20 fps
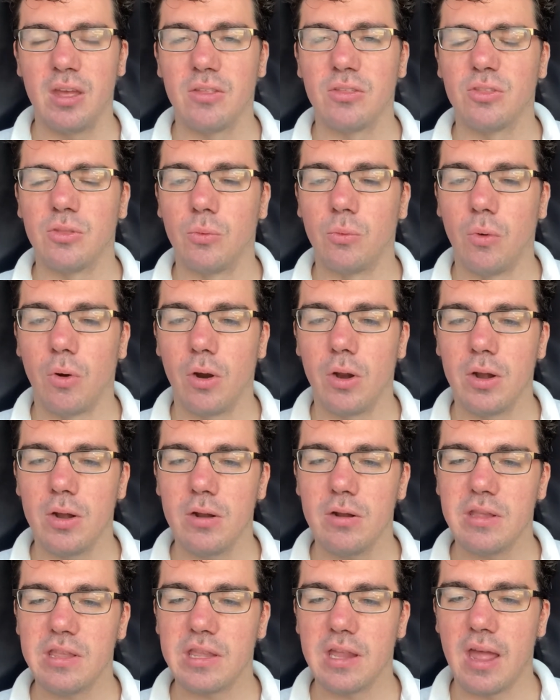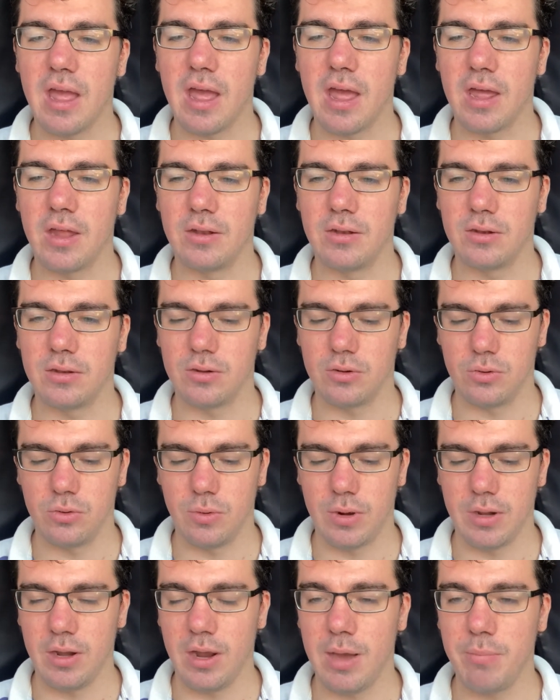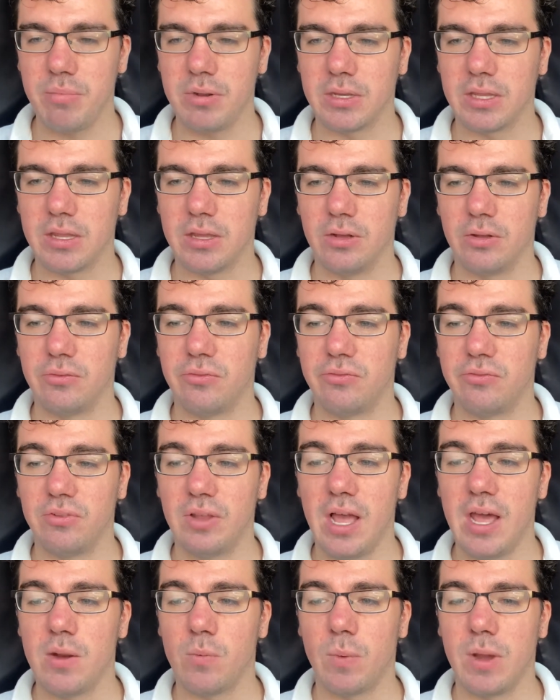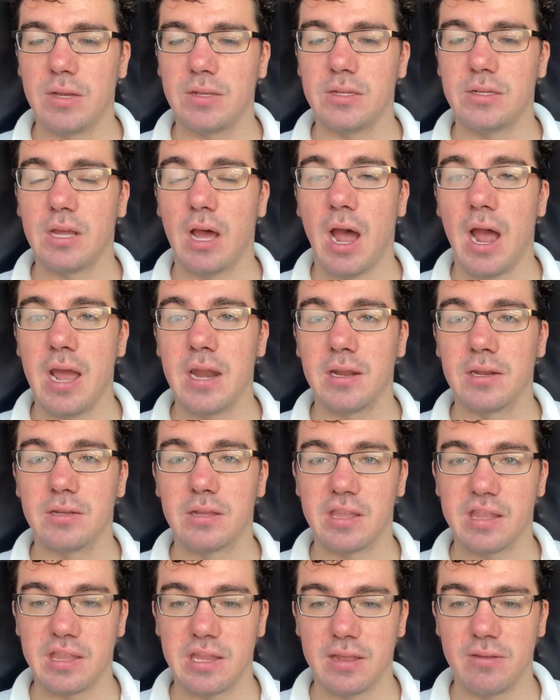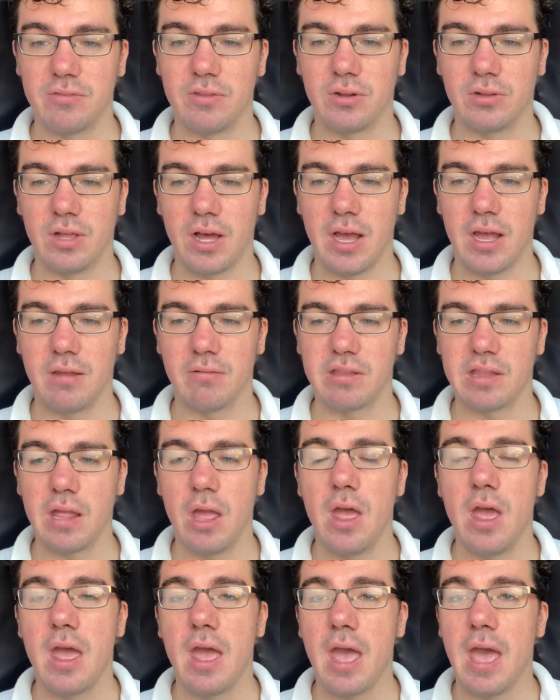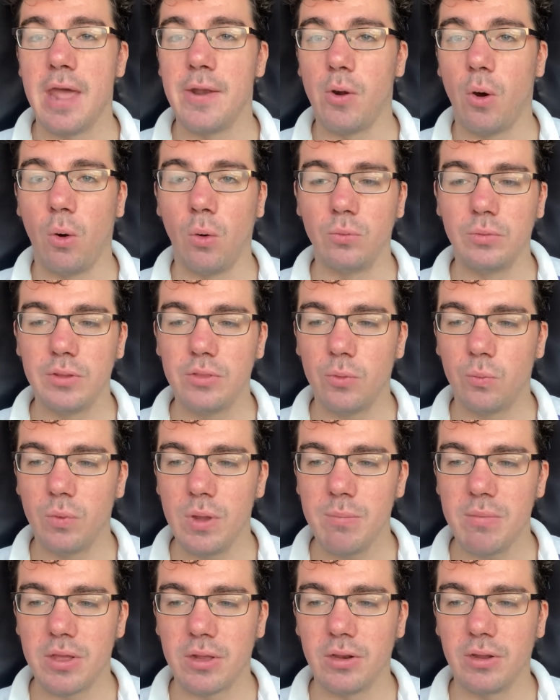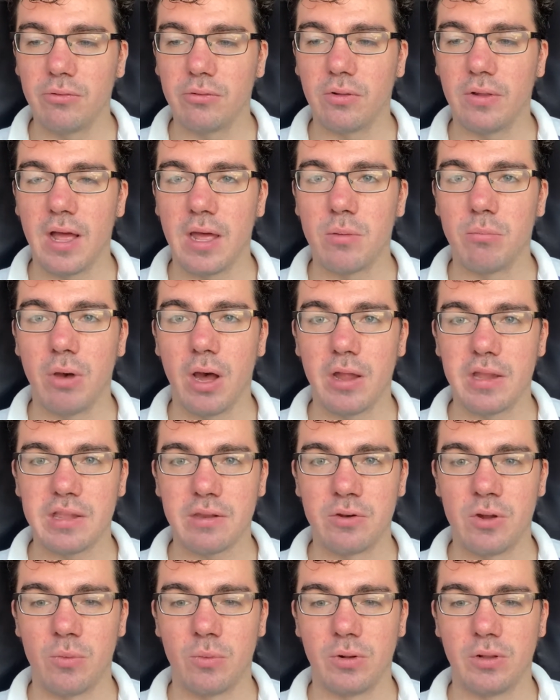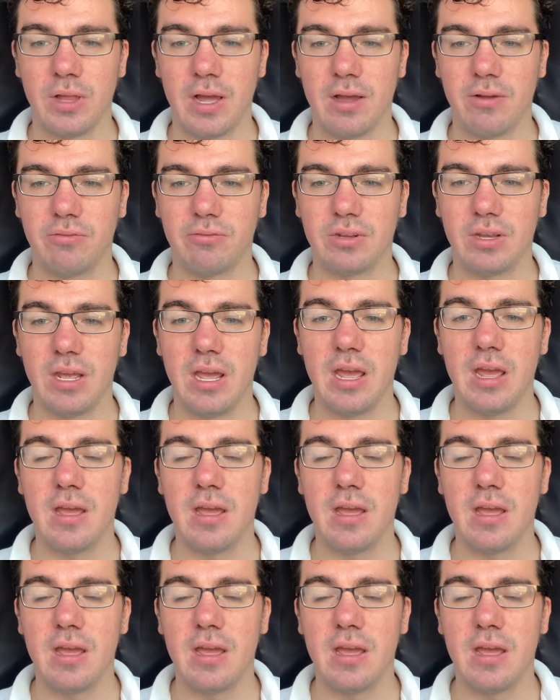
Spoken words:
The warriors who had not been killed fled and went into hiding to save their lives, and only the women of Clan Bosna were left.